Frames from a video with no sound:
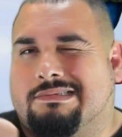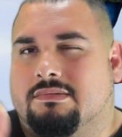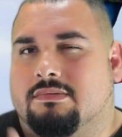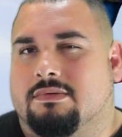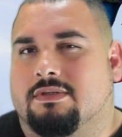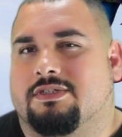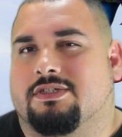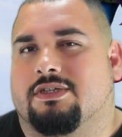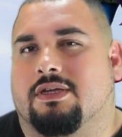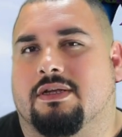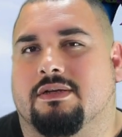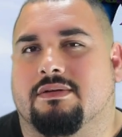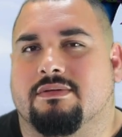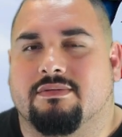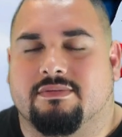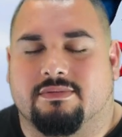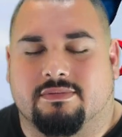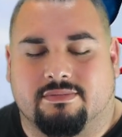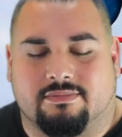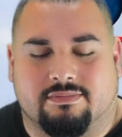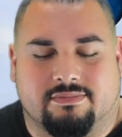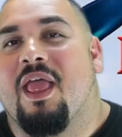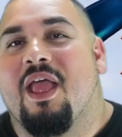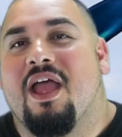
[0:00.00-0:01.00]
It's good.
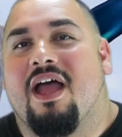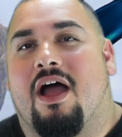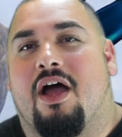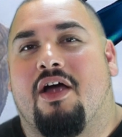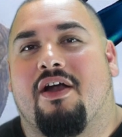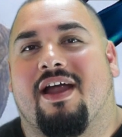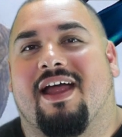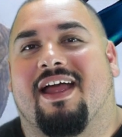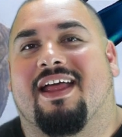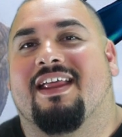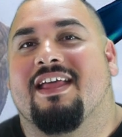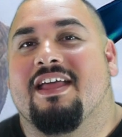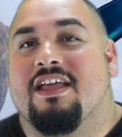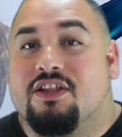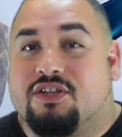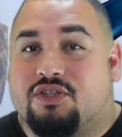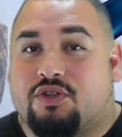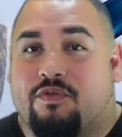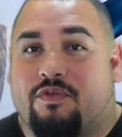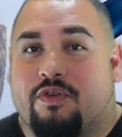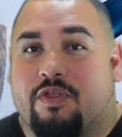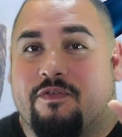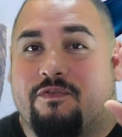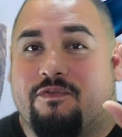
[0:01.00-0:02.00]
Alright,
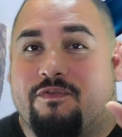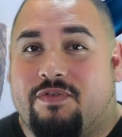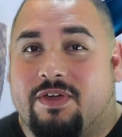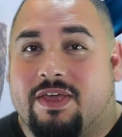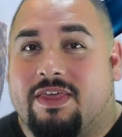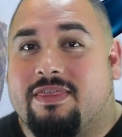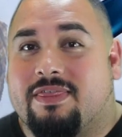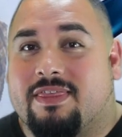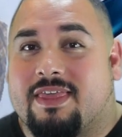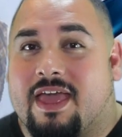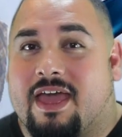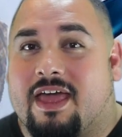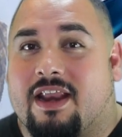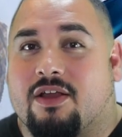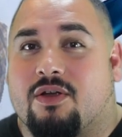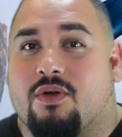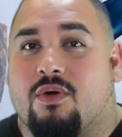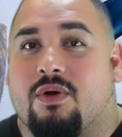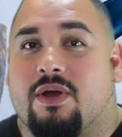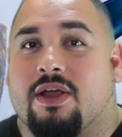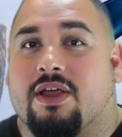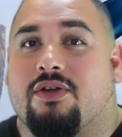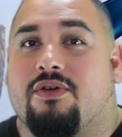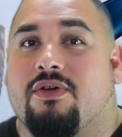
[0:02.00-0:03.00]
so for the fifth category,